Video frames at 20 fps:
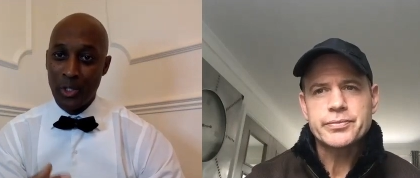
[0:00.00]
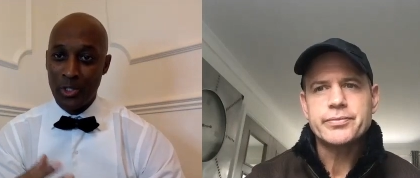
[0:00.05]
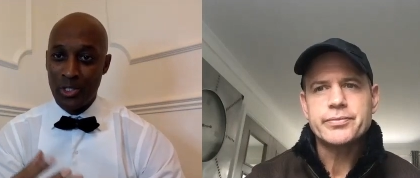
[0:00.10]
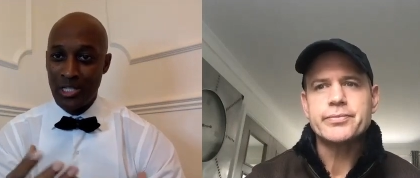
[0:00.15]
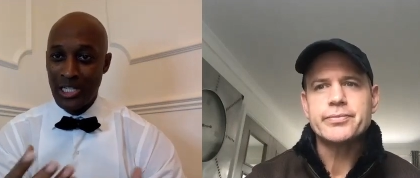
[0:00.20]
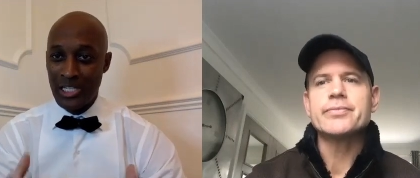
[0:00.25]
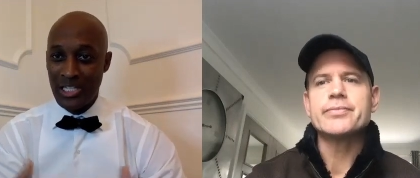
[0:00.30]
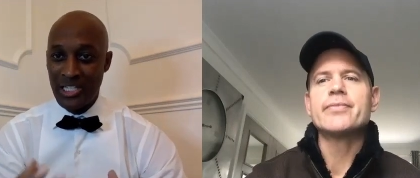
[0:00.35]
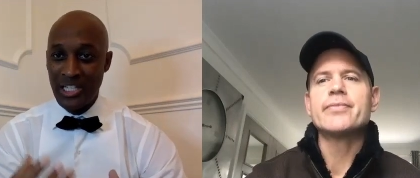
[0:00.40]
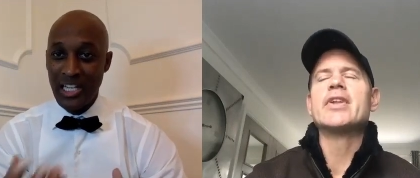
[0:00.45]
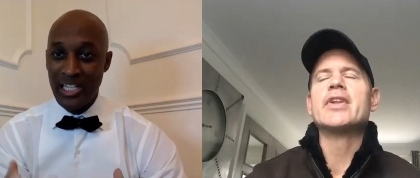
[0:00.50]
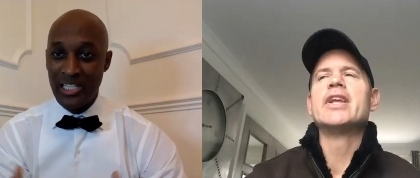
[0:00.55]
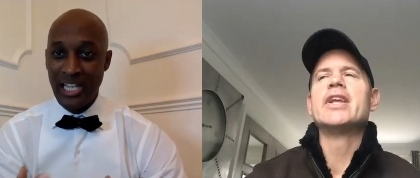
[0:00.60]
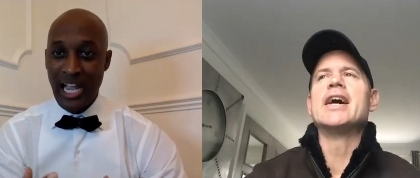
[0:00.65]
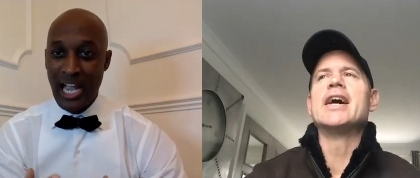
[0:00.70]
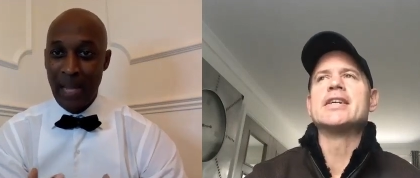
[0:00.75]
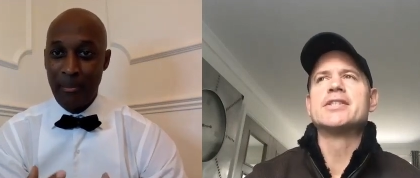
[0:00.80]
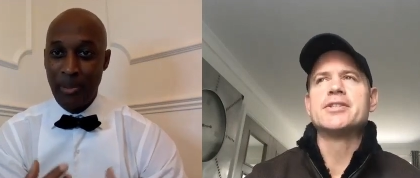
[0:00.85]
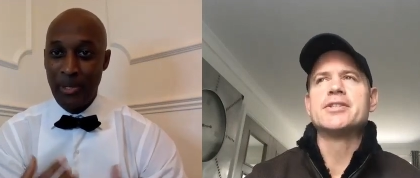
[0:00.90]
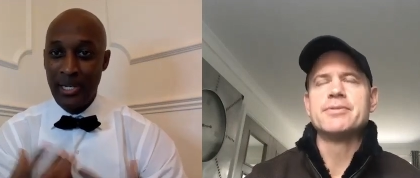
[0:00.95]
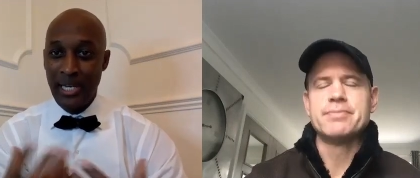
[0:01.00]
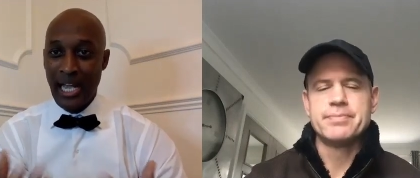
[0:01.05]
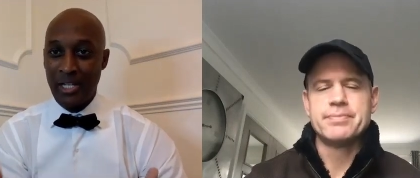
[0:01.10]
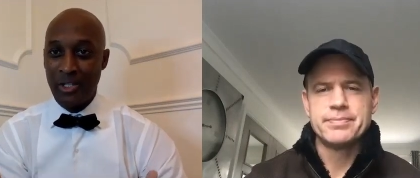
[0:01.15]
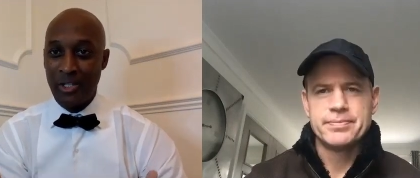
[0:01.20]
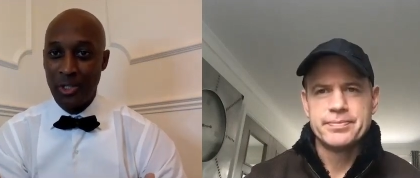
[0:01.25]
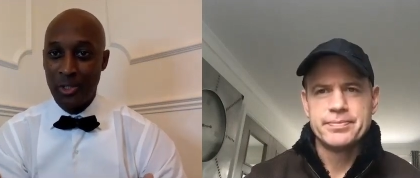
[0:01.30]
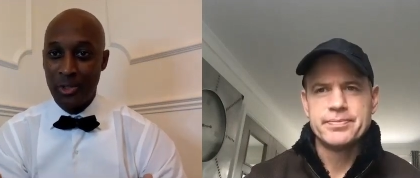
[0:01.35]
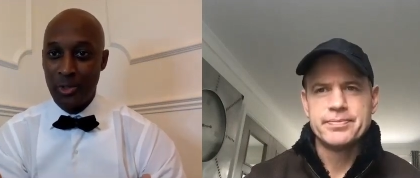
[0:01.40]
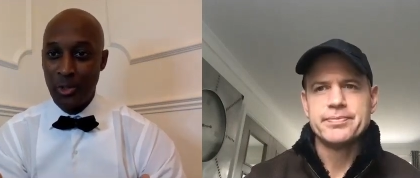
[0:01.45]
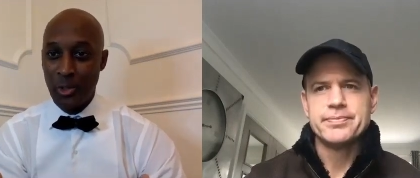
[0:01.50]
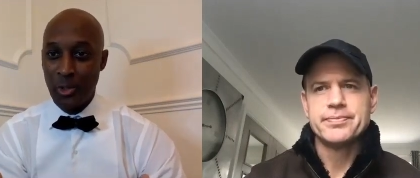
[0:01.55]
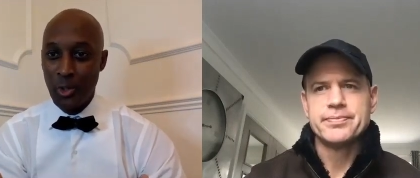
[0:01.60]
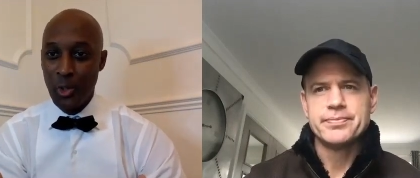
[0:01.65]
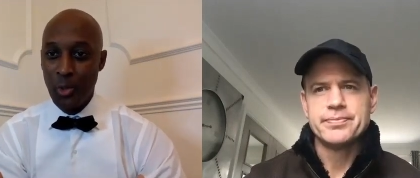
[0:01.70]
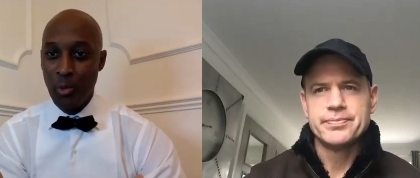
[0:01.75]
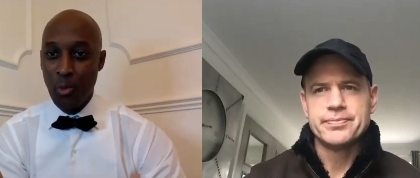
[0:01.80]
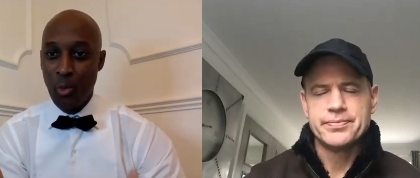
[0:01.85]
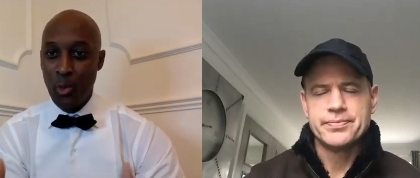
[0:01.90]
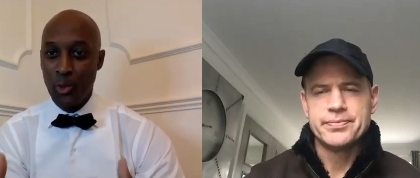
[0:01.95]
Speaker 1: because there's things that happen naturally
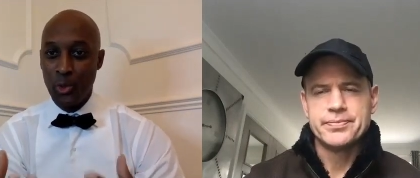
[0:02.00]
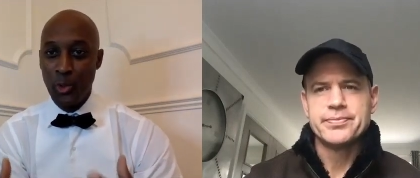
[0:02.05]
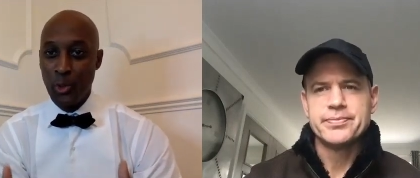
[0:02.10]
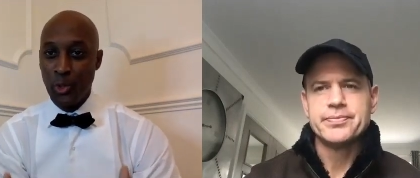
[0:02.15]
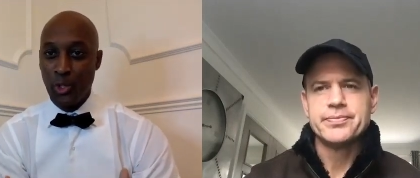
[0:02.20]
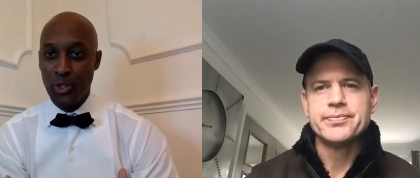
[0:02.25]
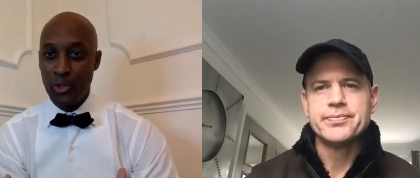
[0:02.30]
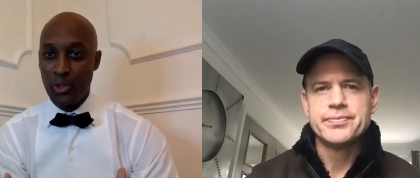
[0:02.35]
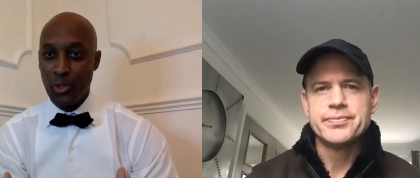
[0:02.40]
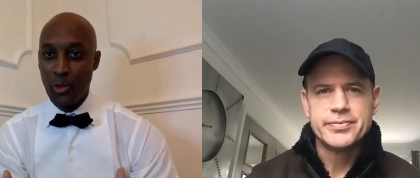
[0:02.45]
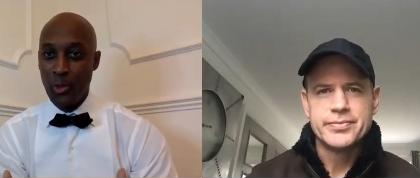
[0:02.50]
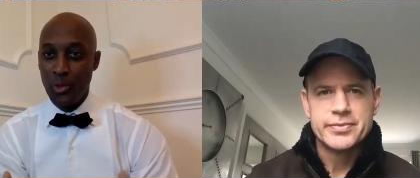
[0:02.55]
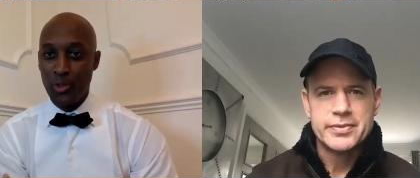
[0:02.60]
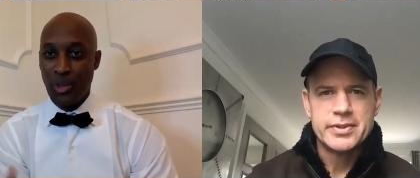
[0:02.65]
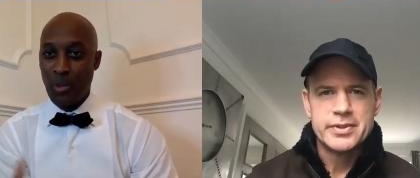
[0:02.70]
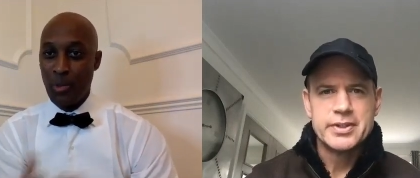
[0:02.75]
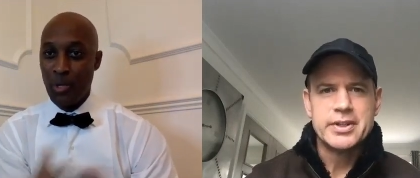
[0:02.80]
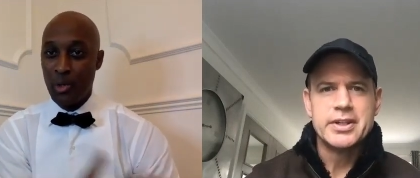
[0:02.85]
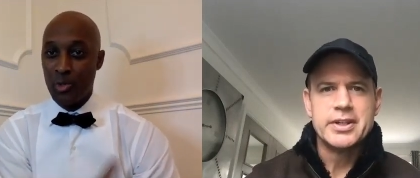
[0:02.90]
to you and what you could do,